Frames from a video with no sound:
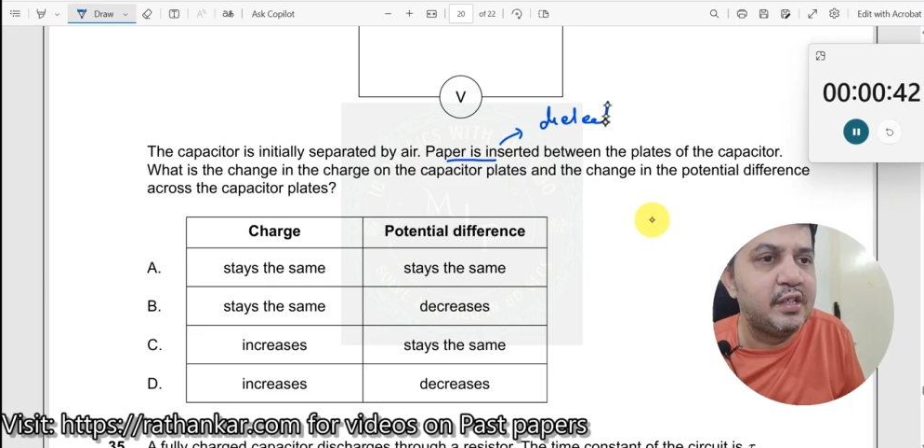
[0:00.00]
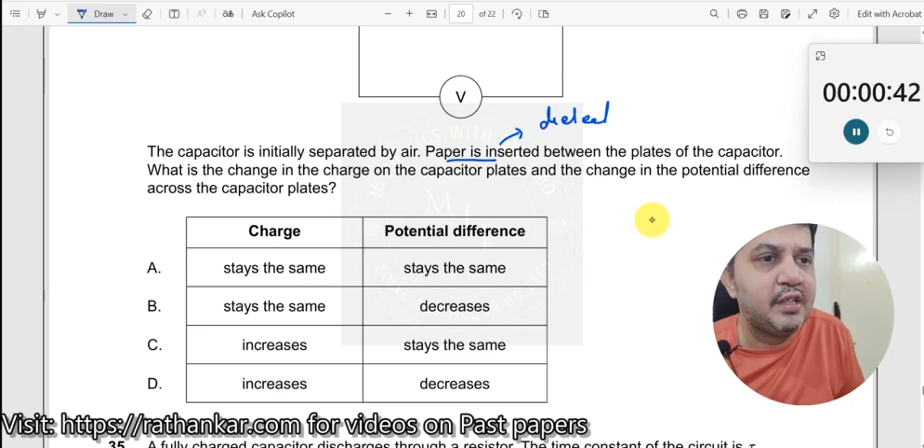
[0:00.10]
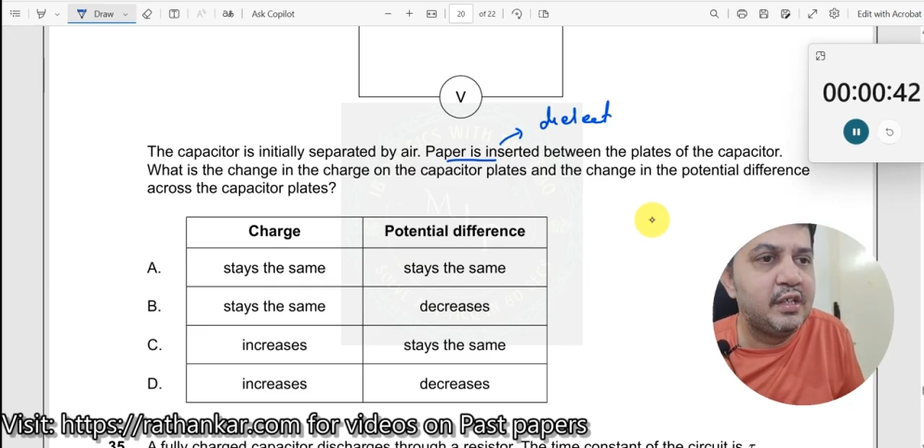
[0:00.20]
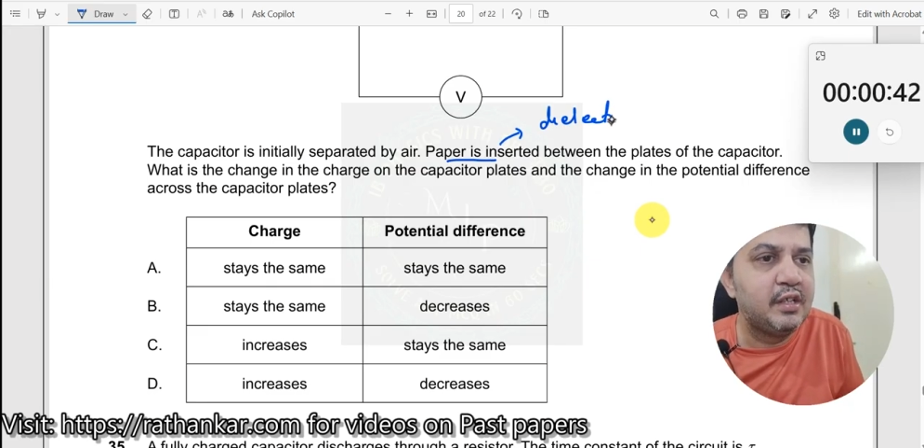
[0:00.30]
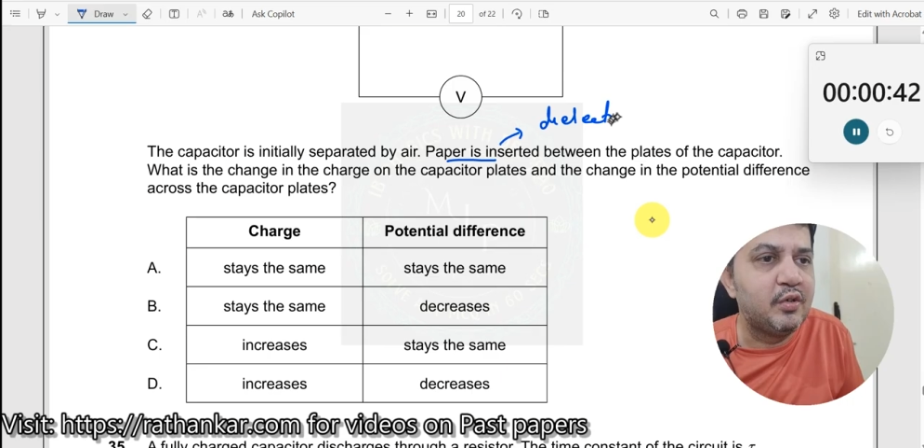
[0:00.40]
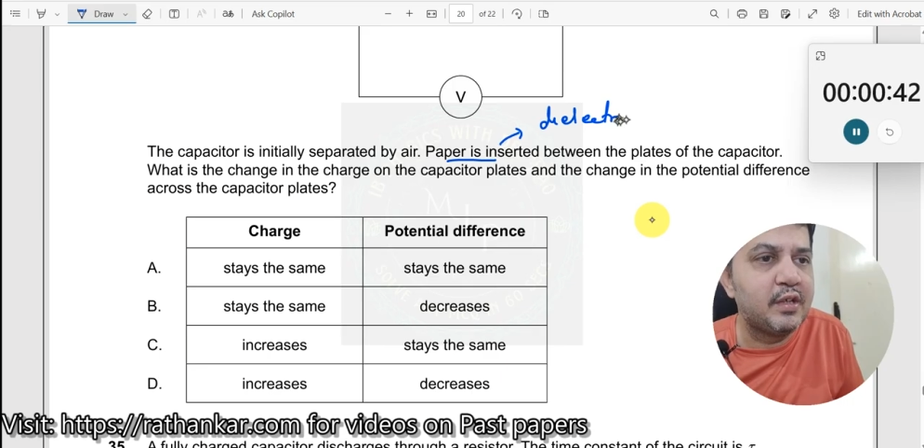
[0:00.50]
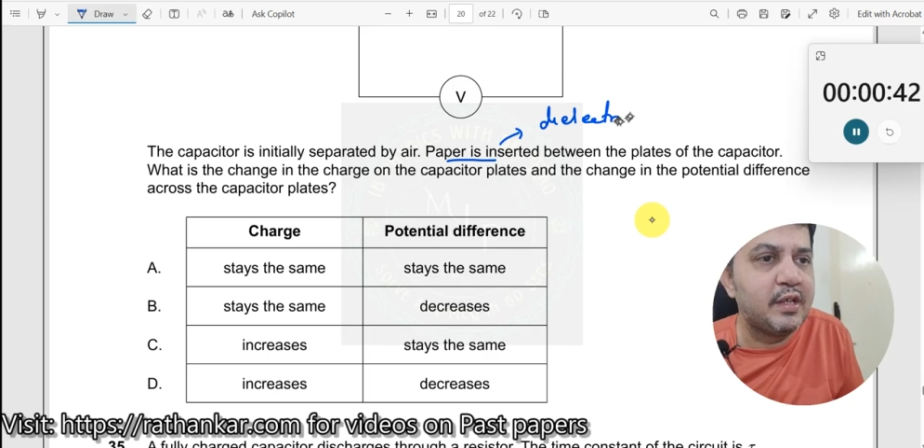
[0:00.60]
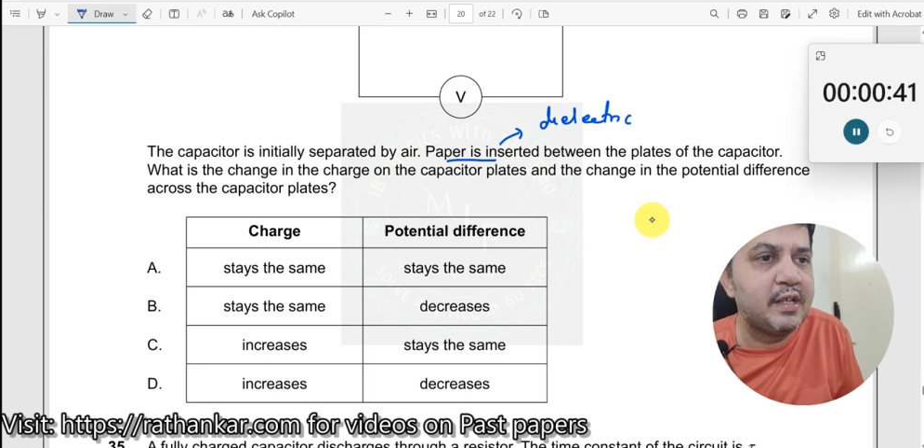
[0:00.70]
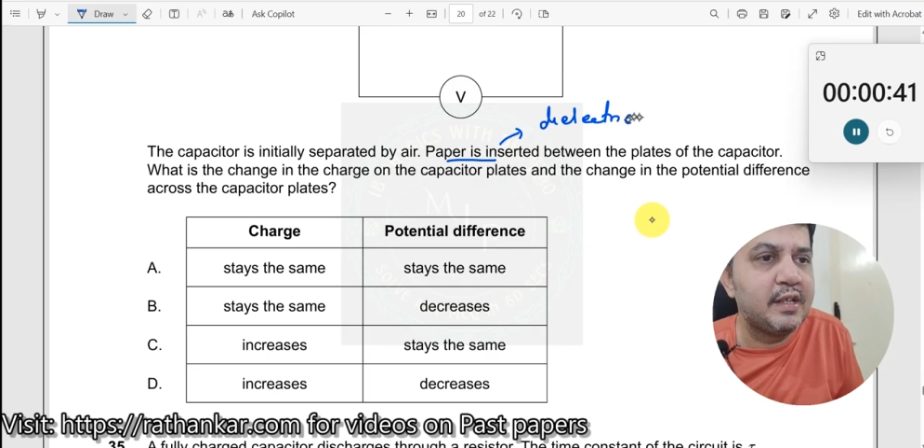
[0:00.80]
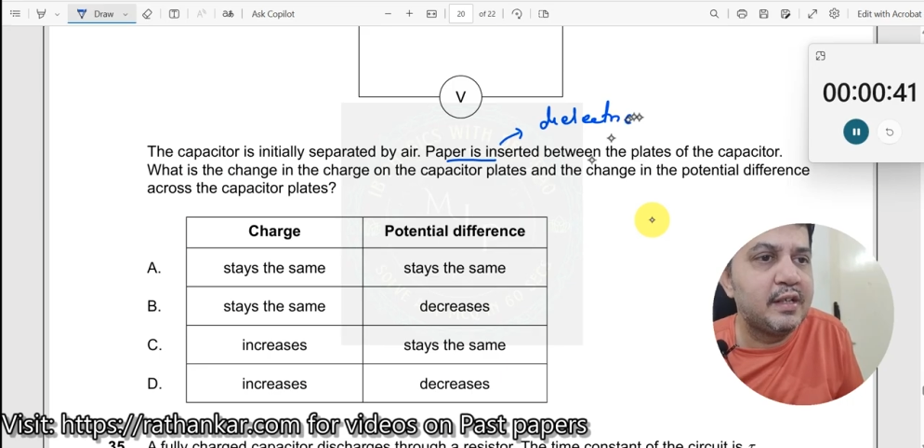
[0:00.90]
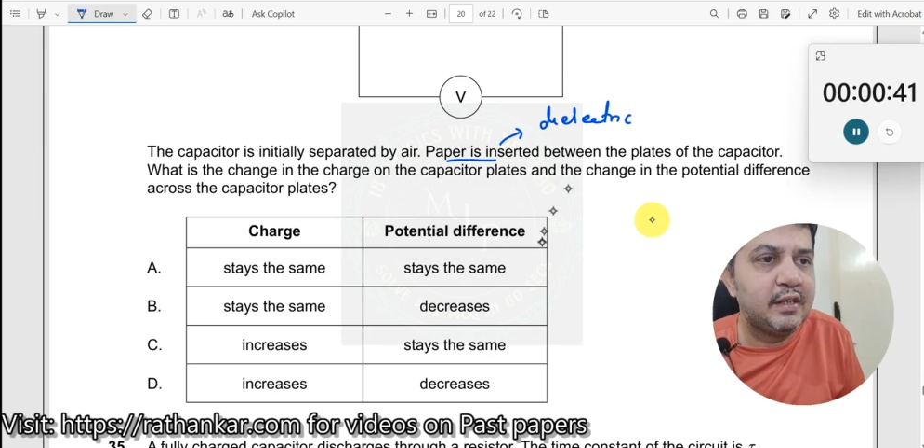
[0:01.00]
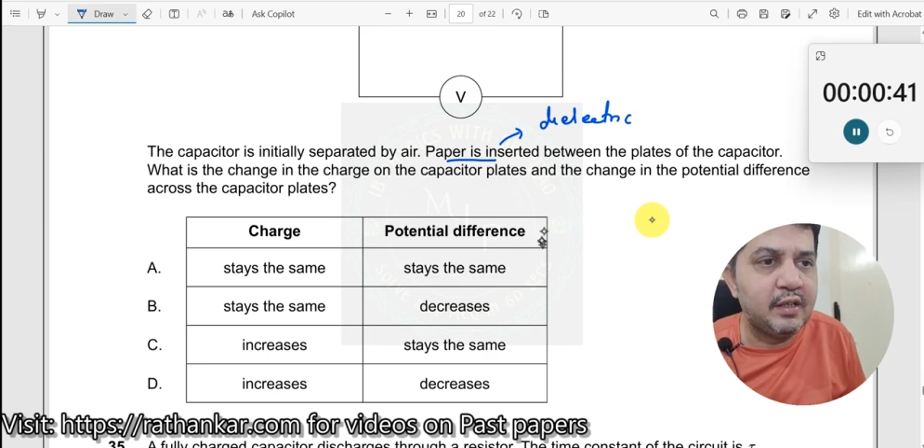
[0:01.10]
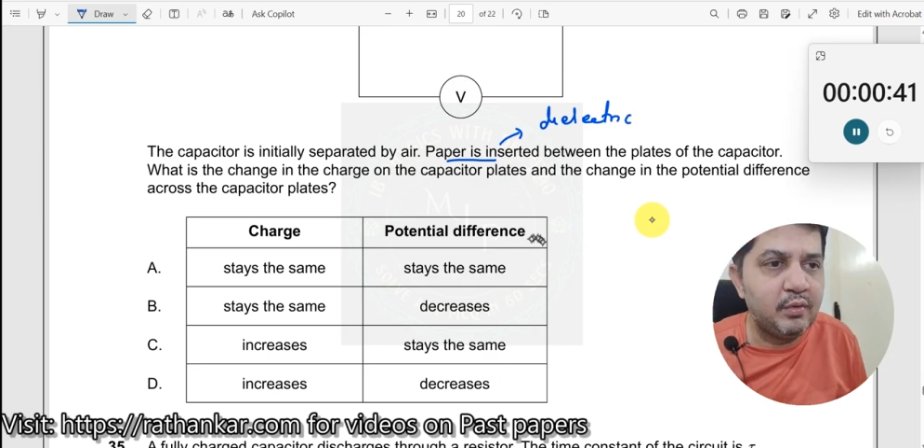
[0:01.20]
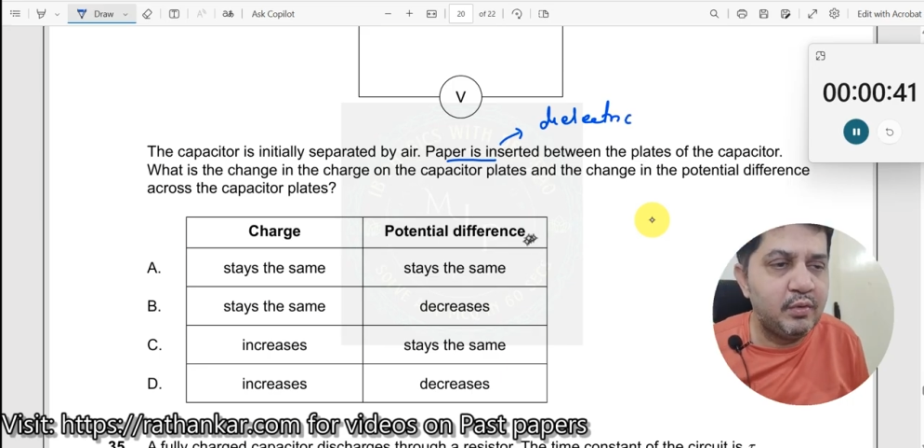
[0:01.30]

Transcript: Okay. Now,